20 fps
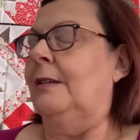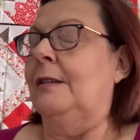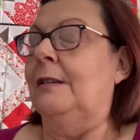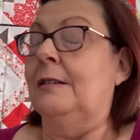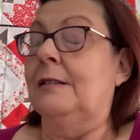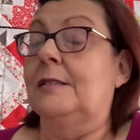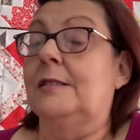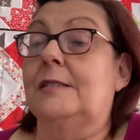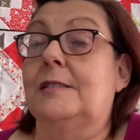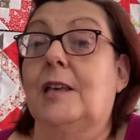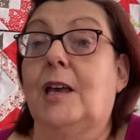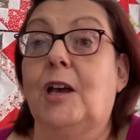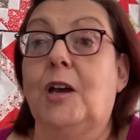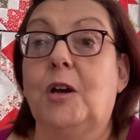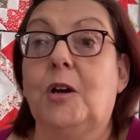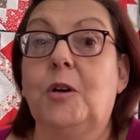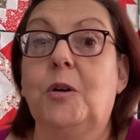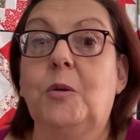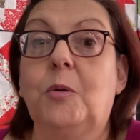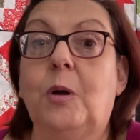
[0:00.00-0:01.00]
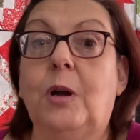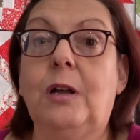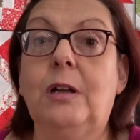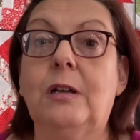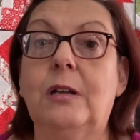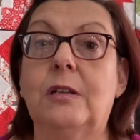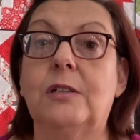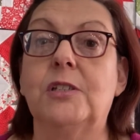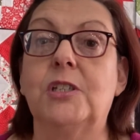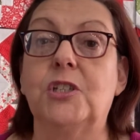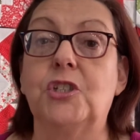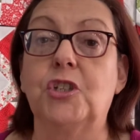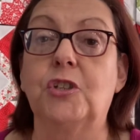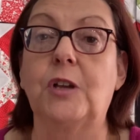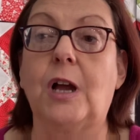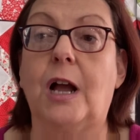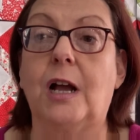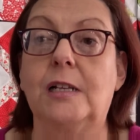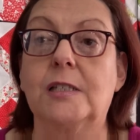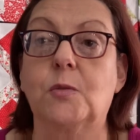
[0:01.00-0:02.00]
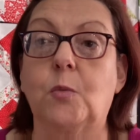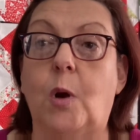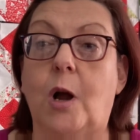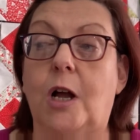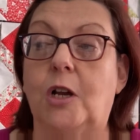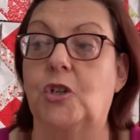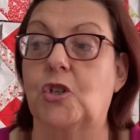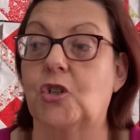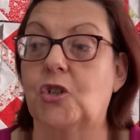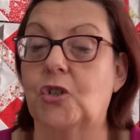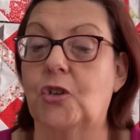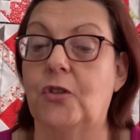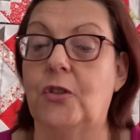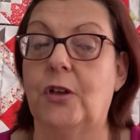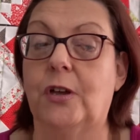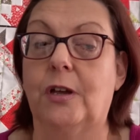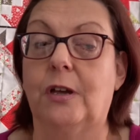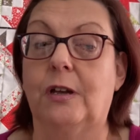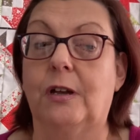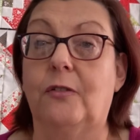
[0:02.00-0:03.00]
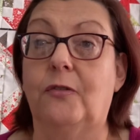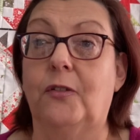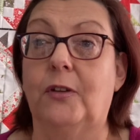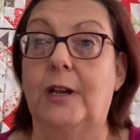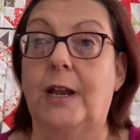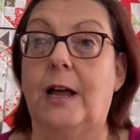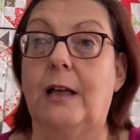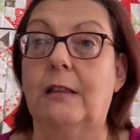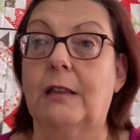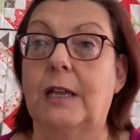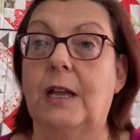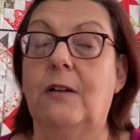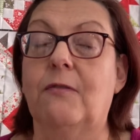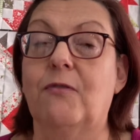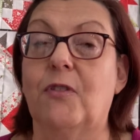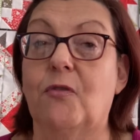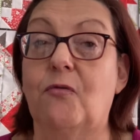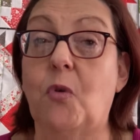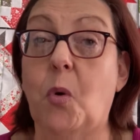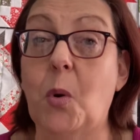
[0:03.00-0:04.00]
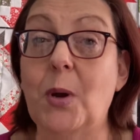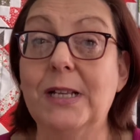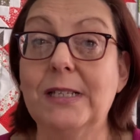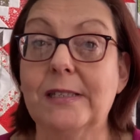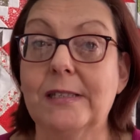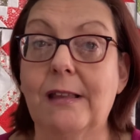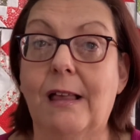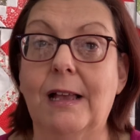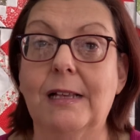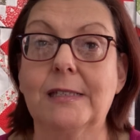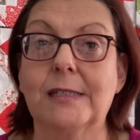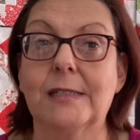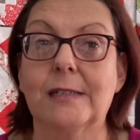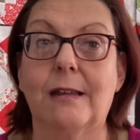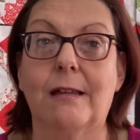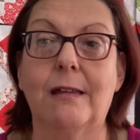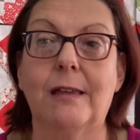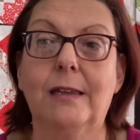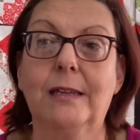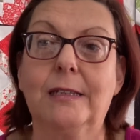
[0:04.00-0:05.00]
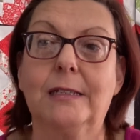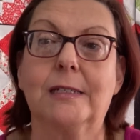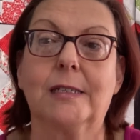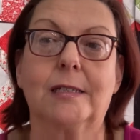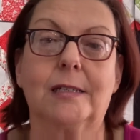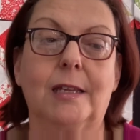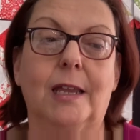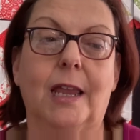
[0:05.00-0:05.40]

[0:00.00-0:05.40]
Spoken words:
So, did you guys watch the finale of The Voice last night?